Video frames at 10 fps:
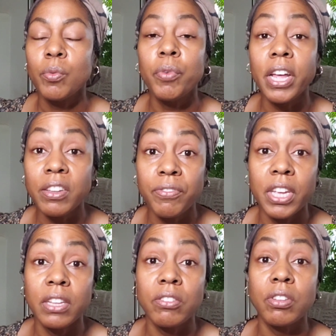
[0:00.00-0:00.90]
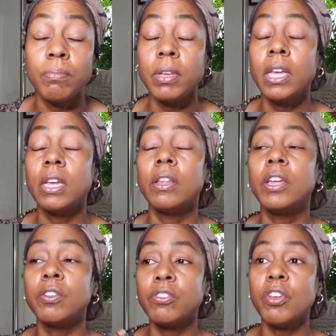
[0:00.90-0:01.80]
relevant to me,
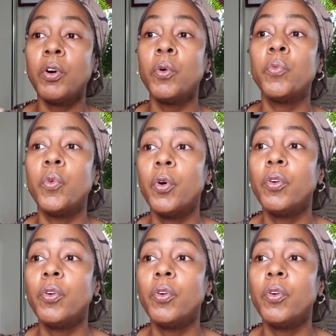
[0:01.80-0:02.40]
it's so,